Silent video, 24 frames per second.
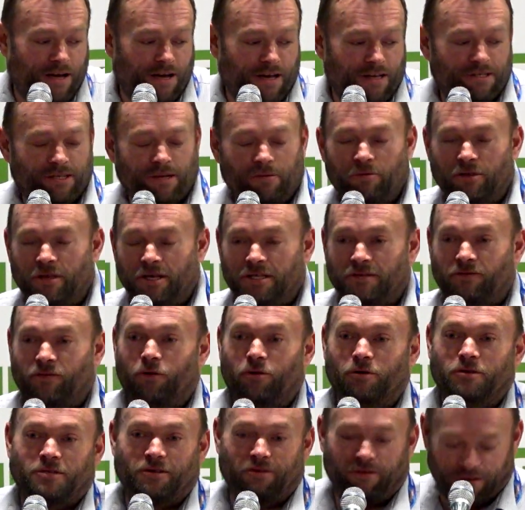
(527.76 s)
some of these
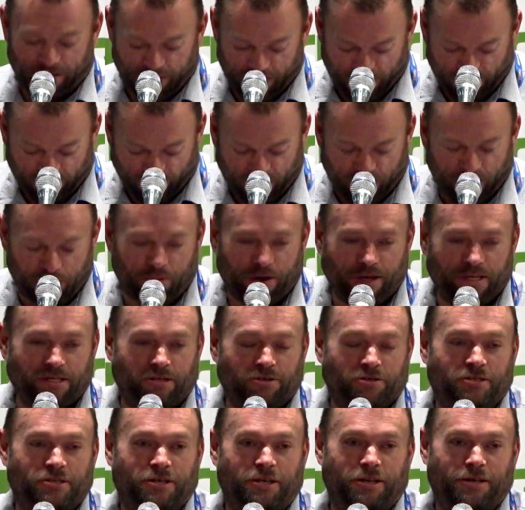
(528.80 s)
photos, if anybody's
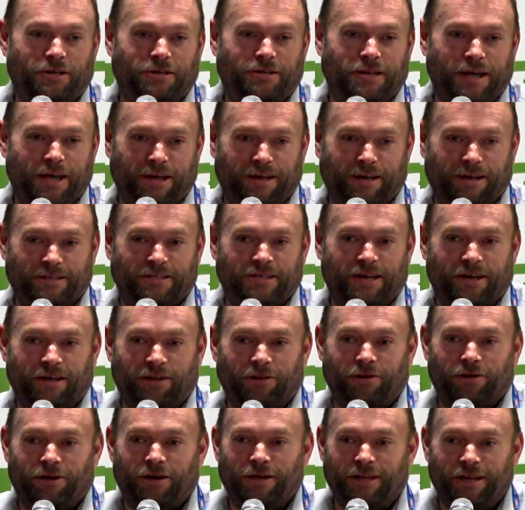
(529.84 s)
interested in taking a
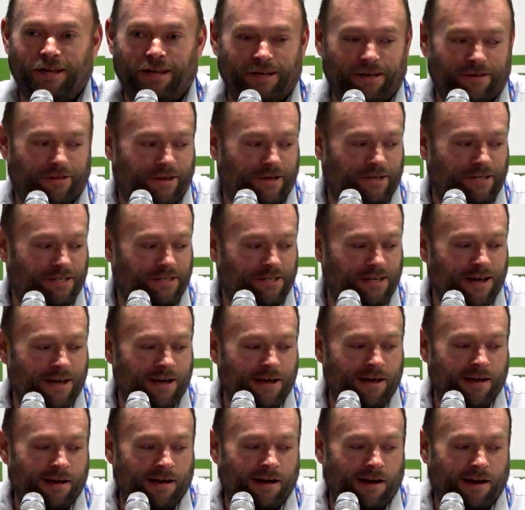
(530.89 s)
second look at any of this,
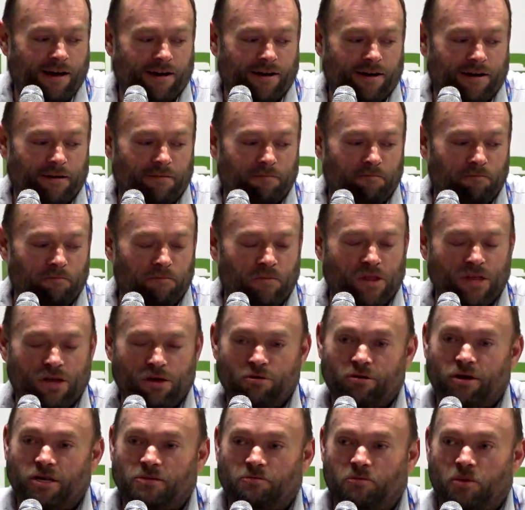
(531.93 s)

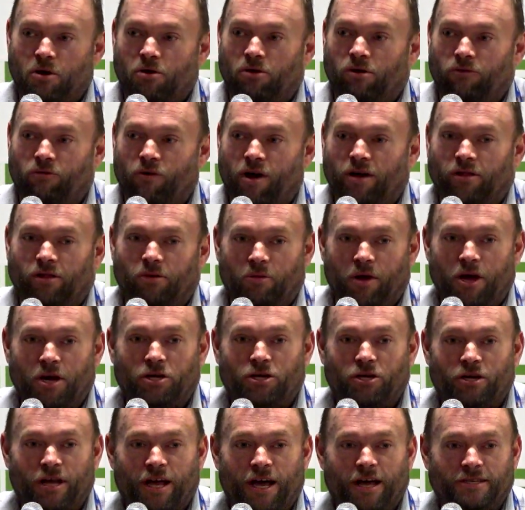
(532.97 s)
U.S. Bureau of
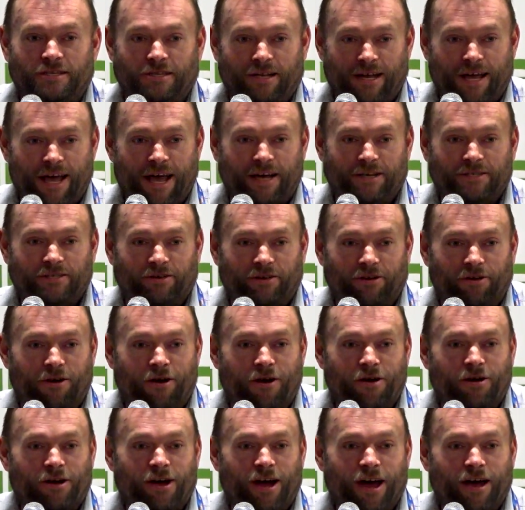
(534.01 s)
Reclamation has an excellent
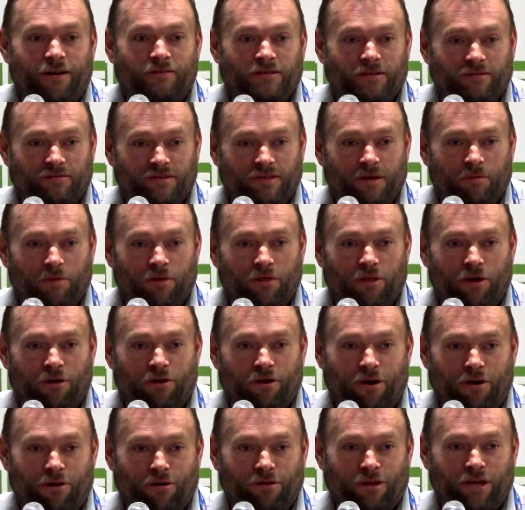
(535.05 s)
archives of some of their
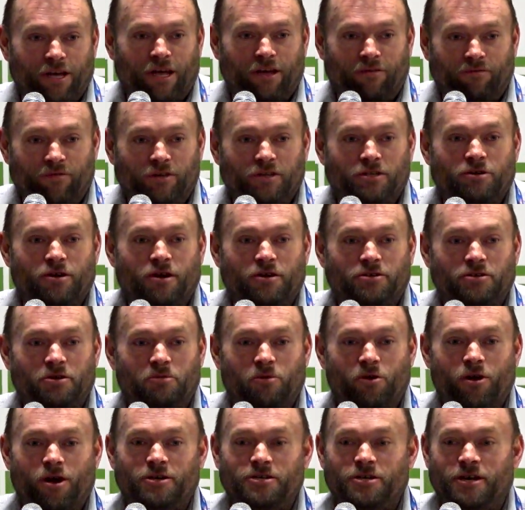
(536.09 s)
early infrastructure
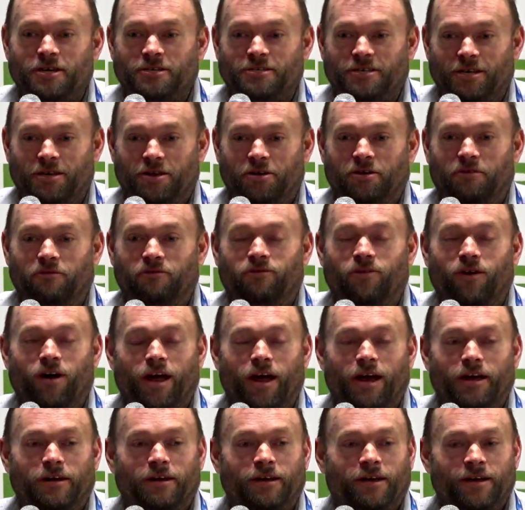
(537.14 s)
projects, and you can
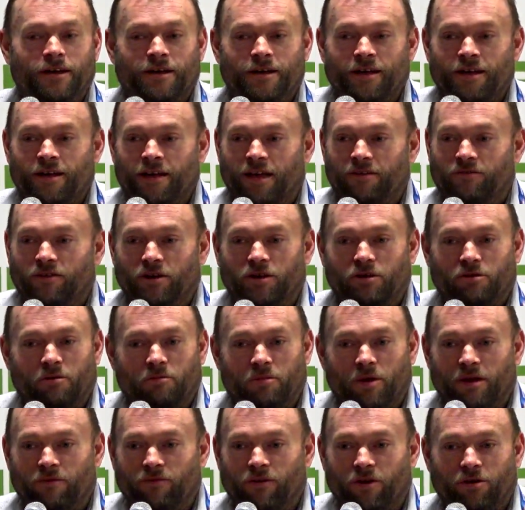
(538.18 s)
find, if you do a
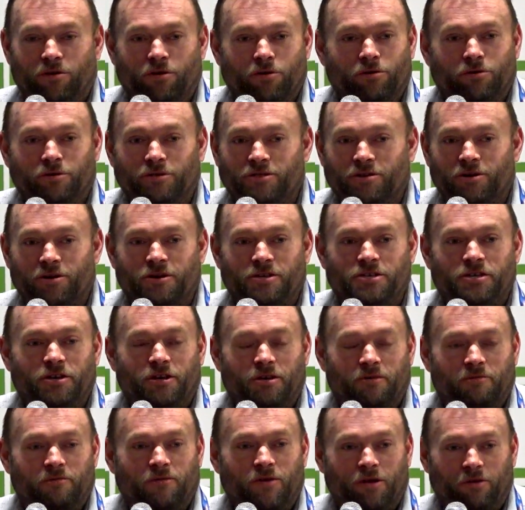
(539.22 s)
bit of a Google search, you
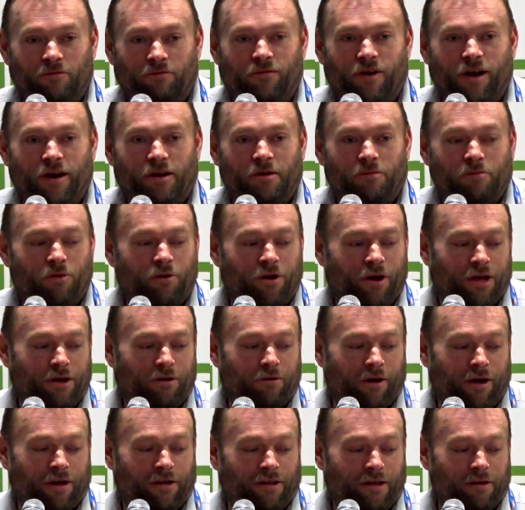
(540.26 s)
can find them pretty
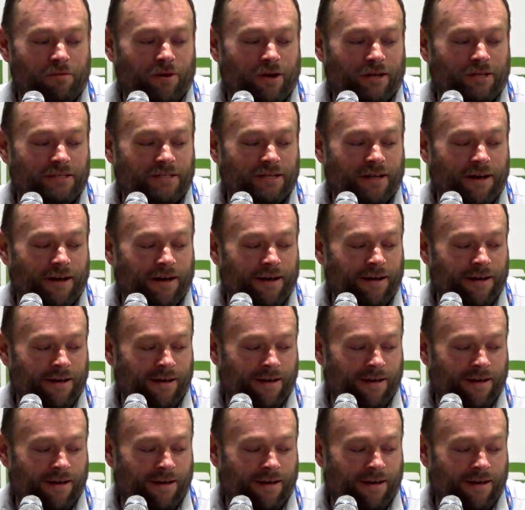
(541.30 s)
quickly, but